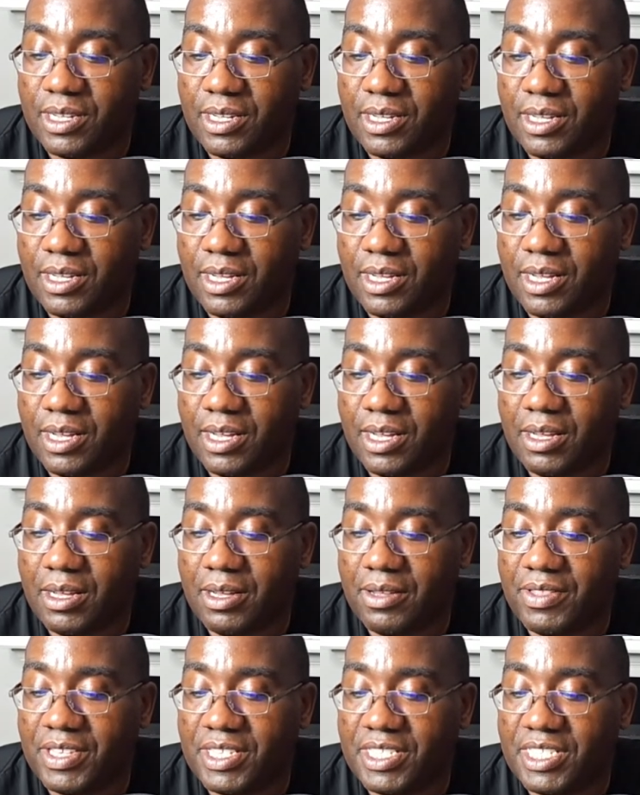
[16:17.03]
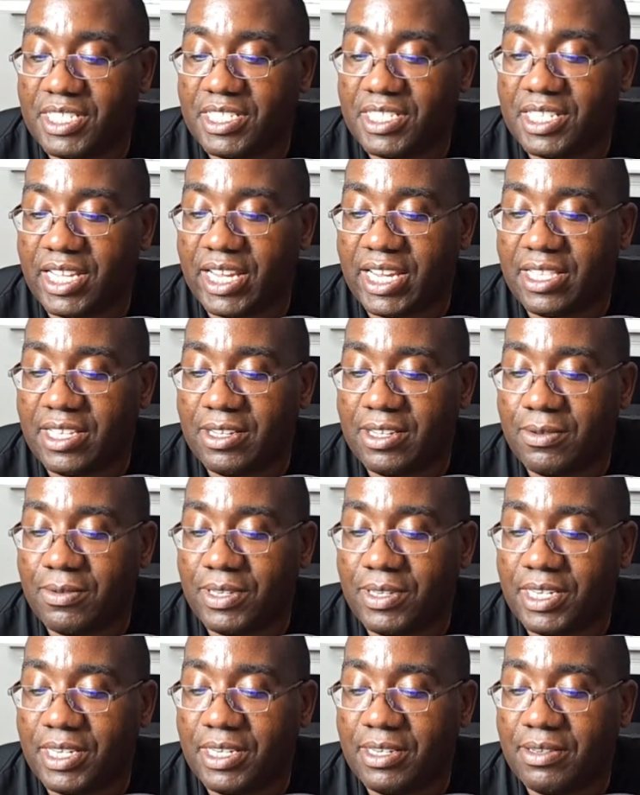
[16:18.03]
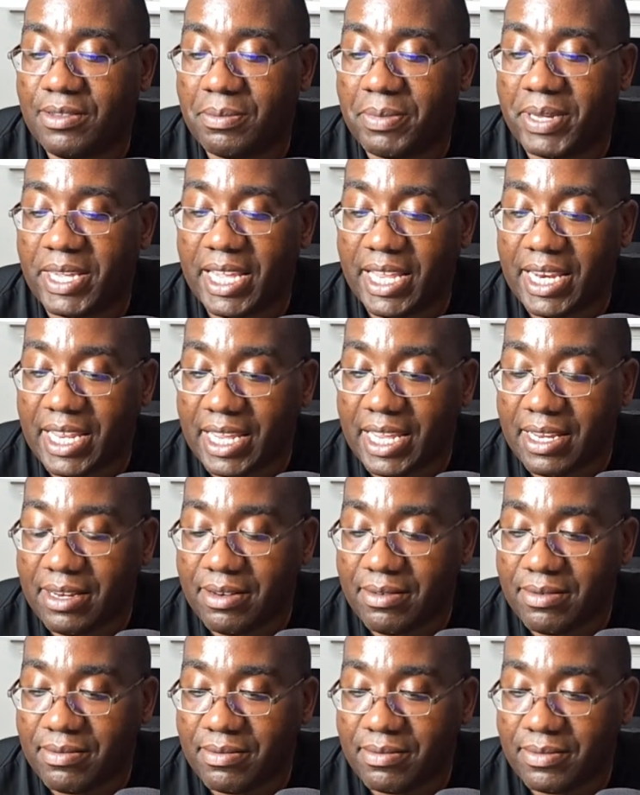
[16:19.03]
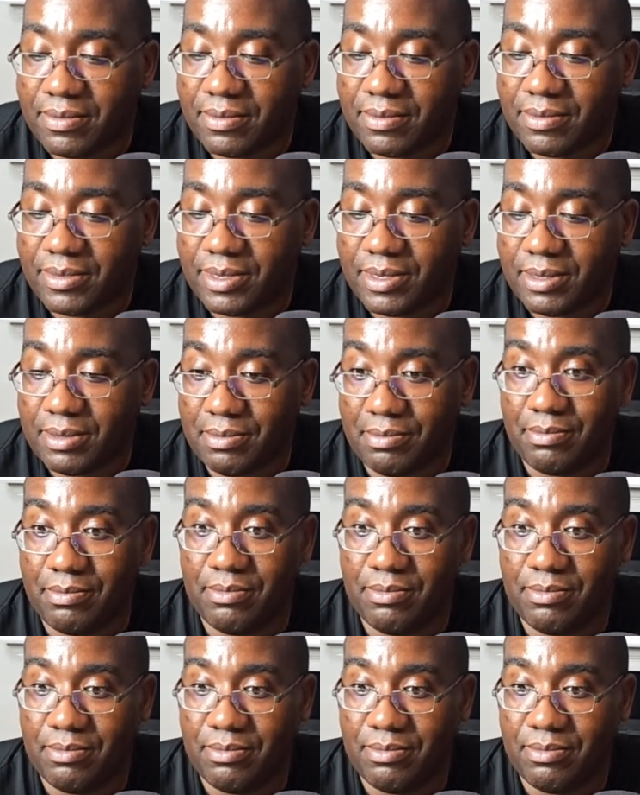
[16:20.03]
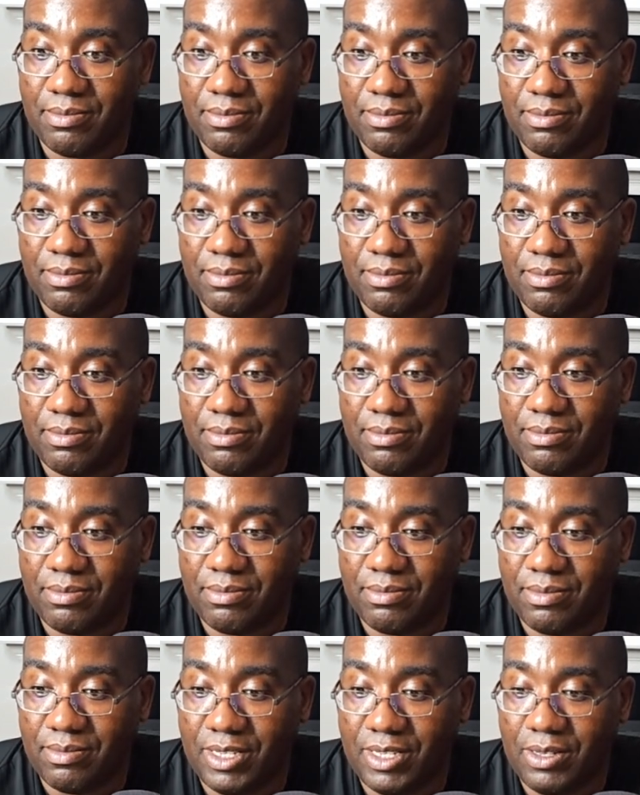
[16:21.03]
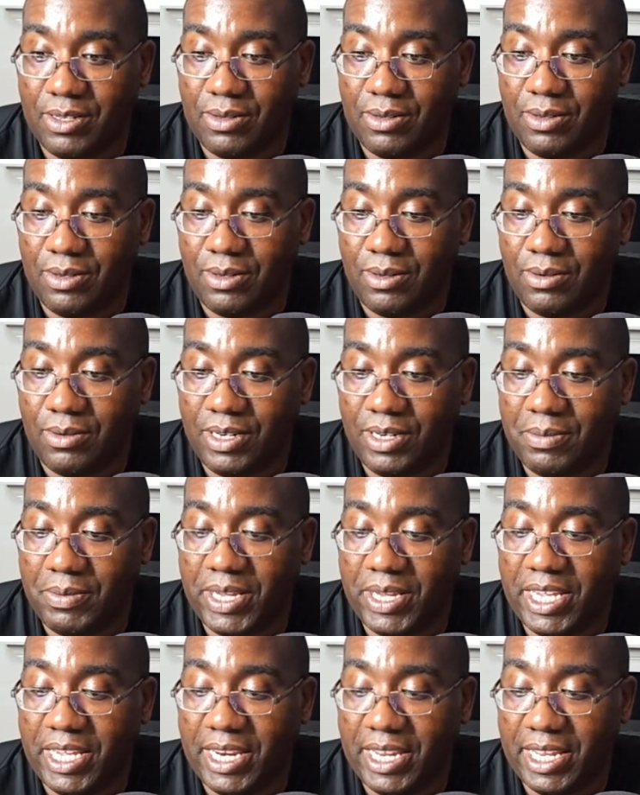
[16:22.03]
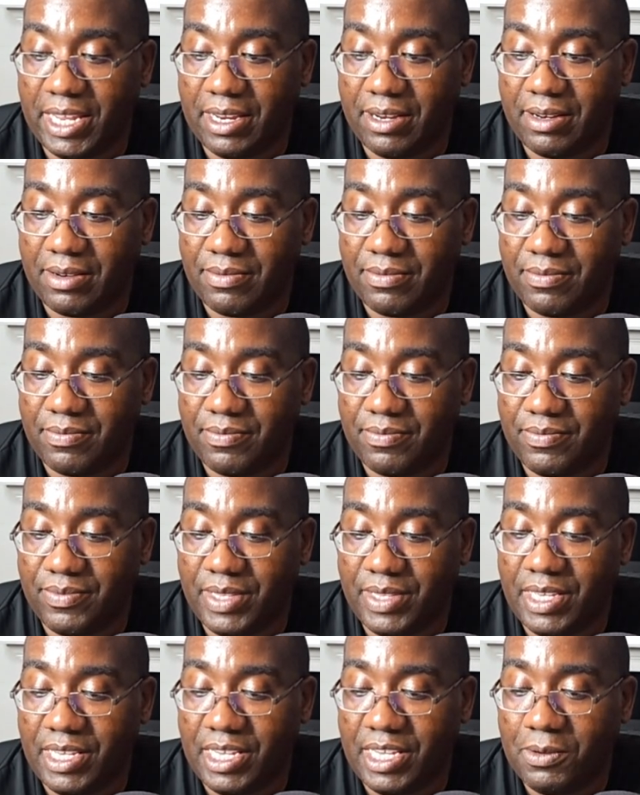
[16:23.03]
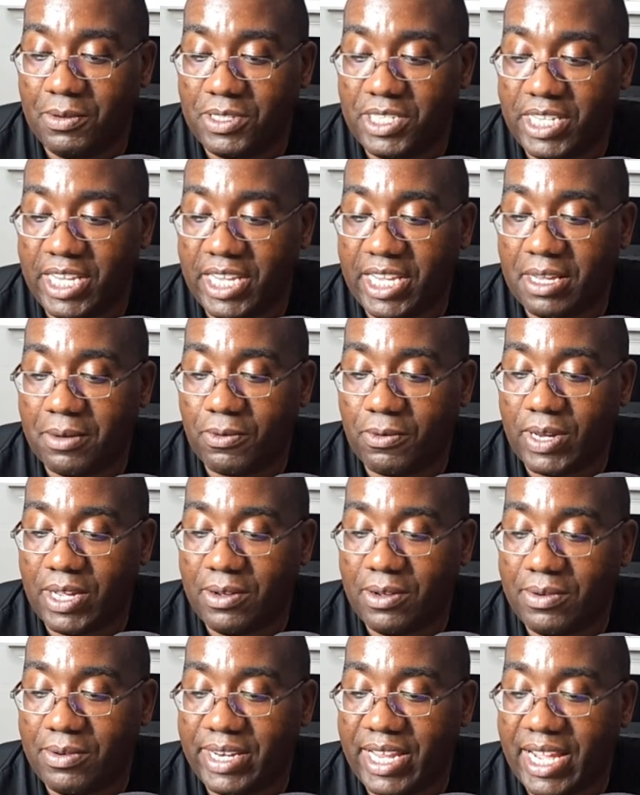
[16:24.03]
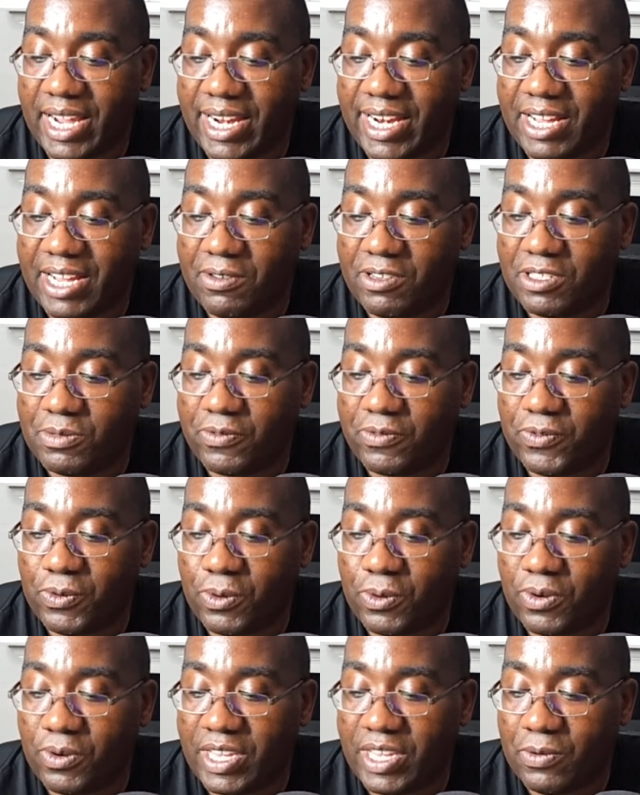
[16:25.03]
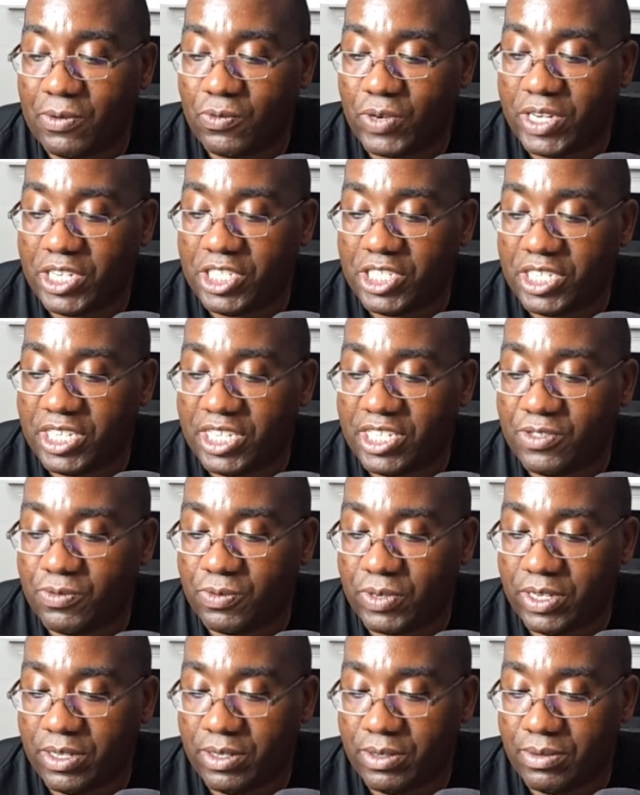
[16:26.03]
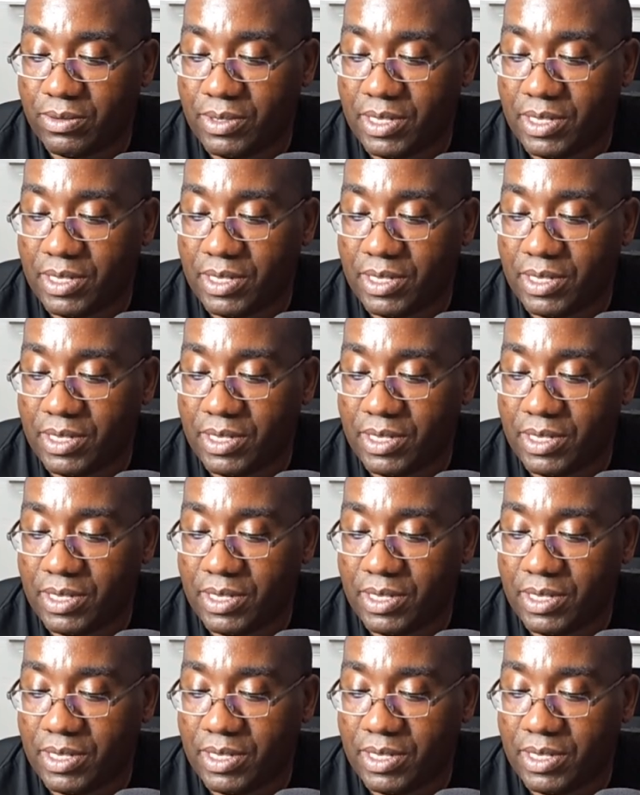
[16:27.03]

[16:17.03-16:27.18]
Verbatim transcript: Uh, this is likely only the beginning. Hmm. Only the beginning. It will take around nine hours before they reach Israel